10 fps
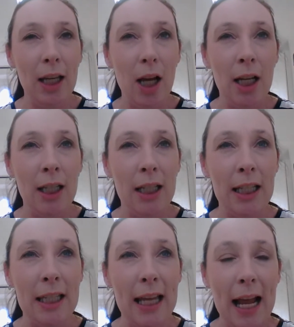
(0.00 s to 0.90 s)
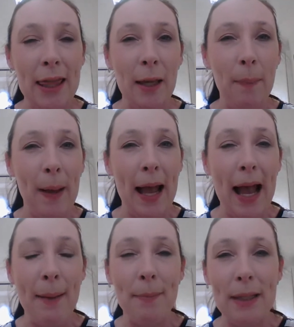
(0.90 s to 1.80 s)
to understand that
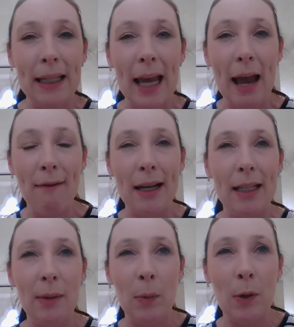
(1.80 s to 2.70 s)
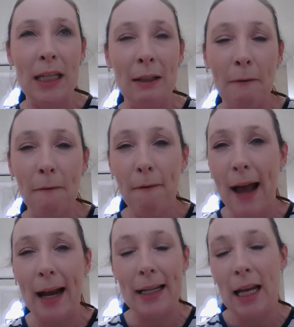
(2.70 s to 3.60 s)
perhaps the character was in
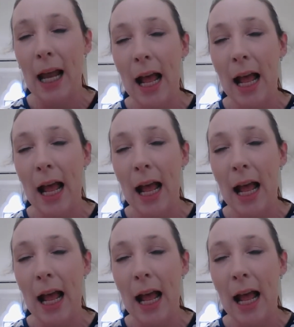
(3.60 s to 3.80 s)
fact,